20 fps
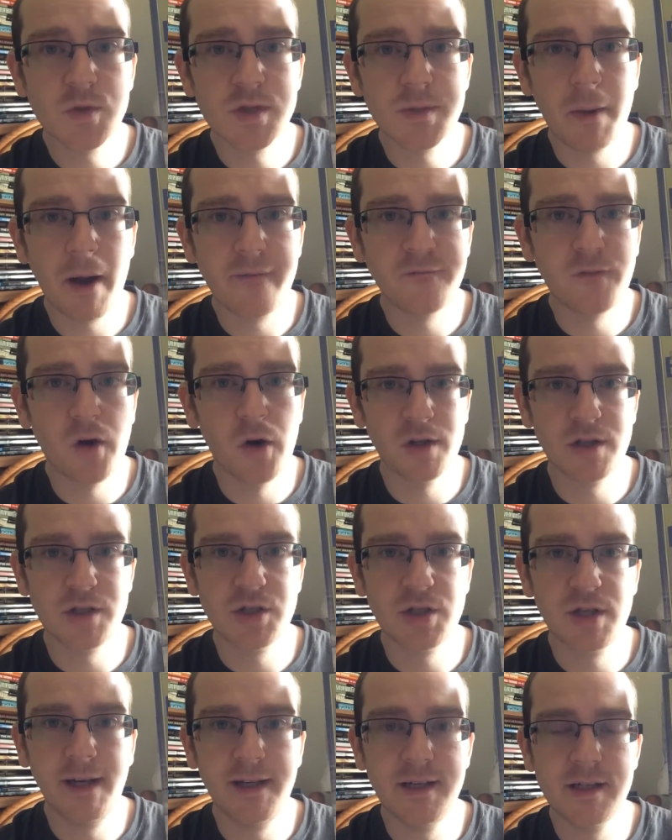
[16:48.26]
was about foreign
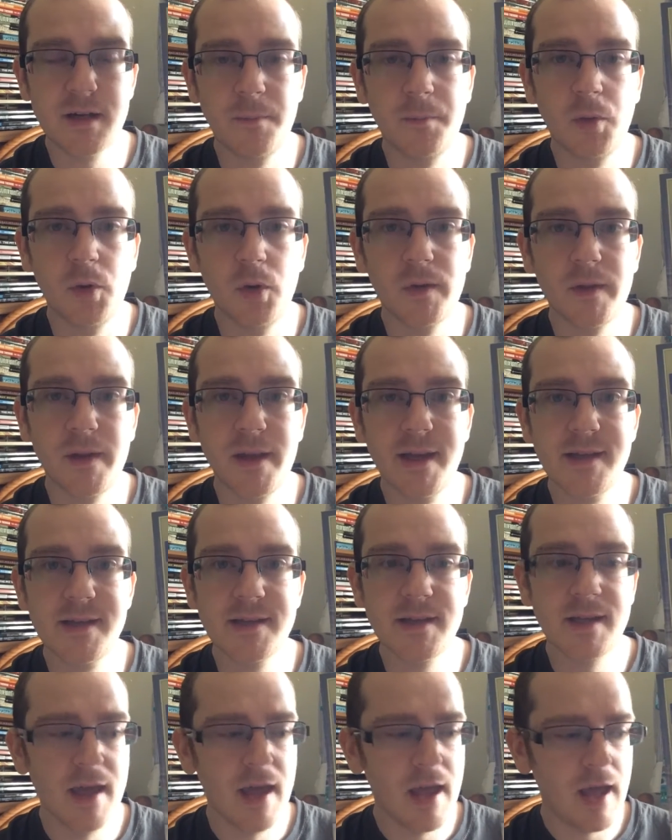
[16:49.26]
exchange. I bought
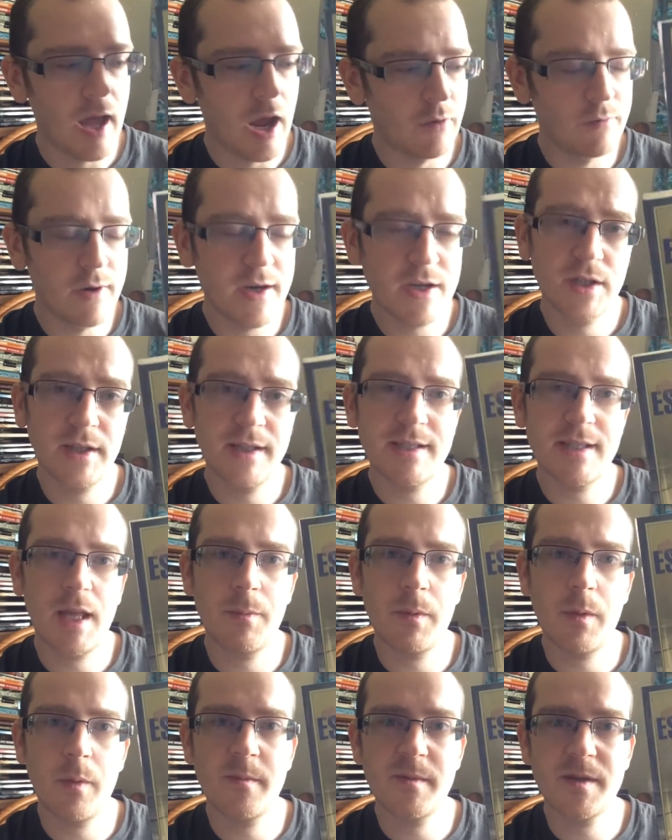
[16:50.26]
this originally to
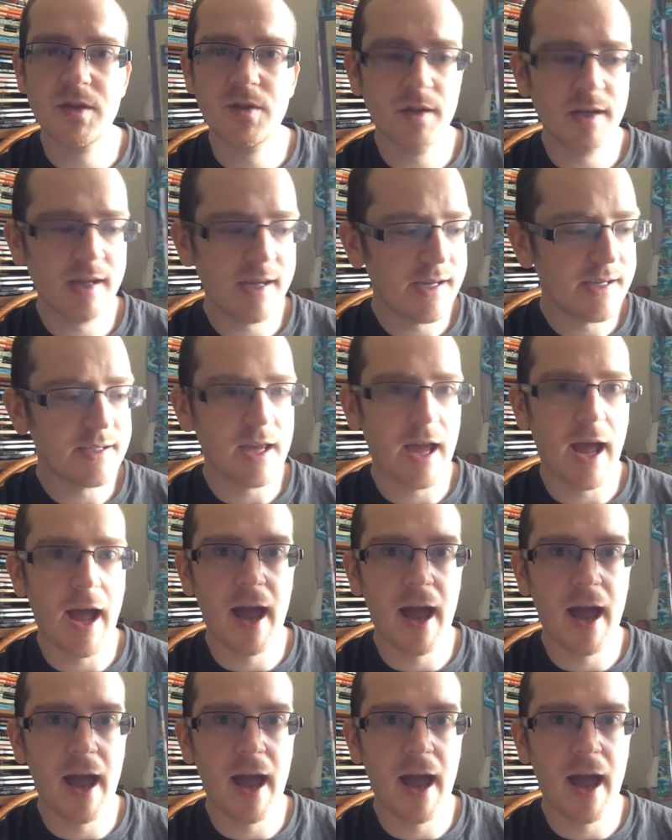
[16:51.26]
help me with my studies,